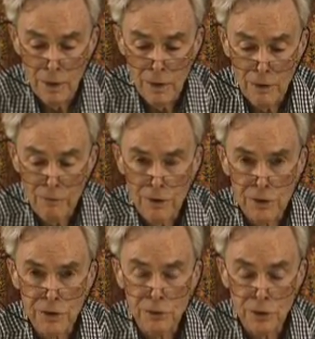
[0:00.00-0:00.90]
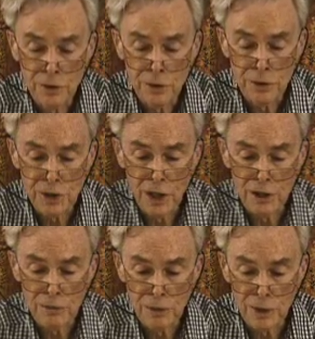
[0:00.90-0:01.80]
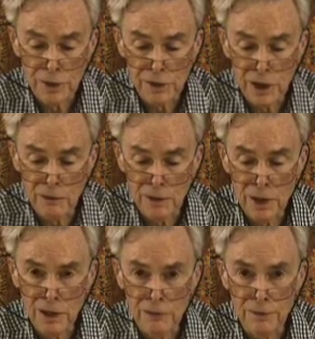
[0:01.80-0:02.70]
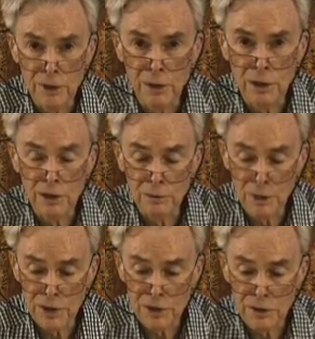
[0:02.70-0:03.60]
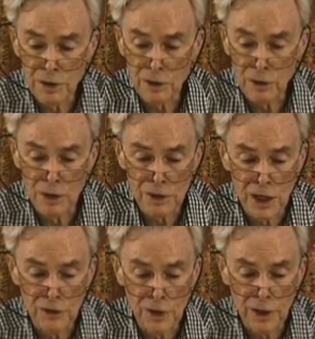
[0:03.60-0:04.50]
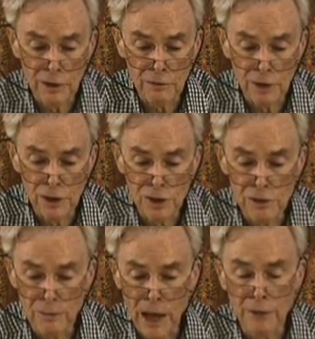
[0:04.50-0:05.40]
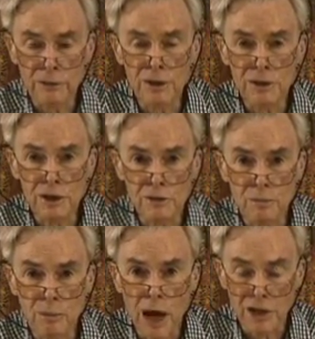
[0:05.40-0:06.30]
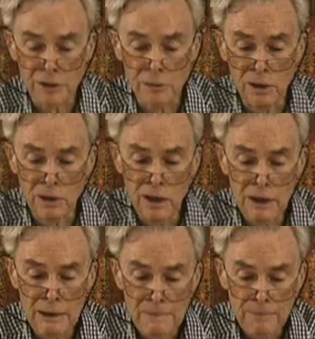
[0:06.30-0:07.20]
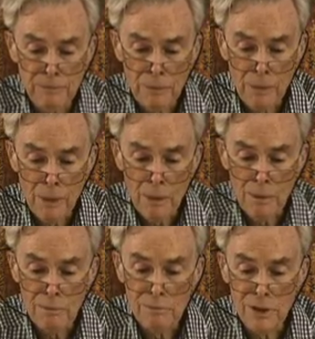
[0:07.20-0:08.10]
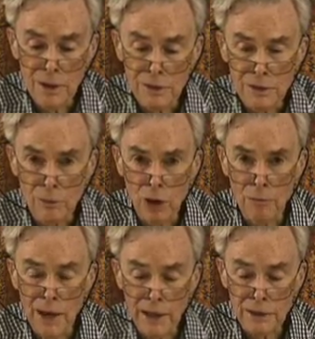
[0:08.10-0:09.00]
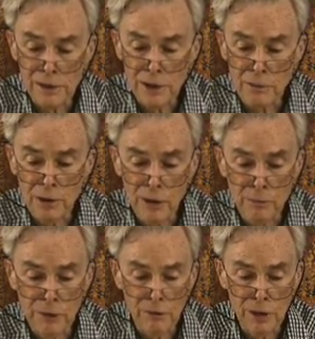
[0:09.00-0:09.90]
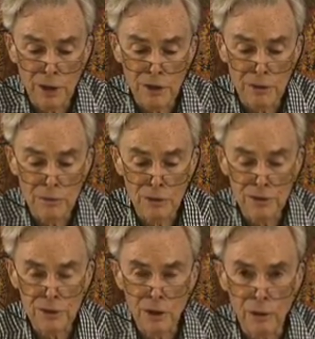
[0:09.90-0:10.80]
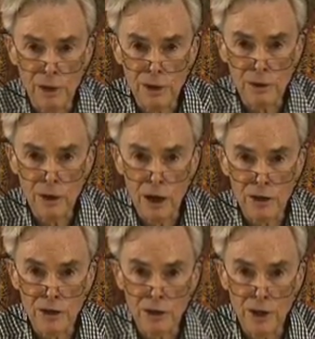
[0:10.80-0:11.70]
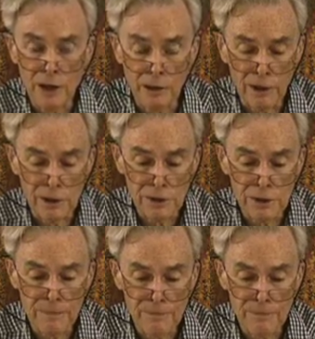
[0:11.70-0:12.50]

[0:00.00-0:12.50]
If the two sides were to discover that doing business across ethnic and religious boundaries is possible, in small matters they might be willing to move slowly to larger areas.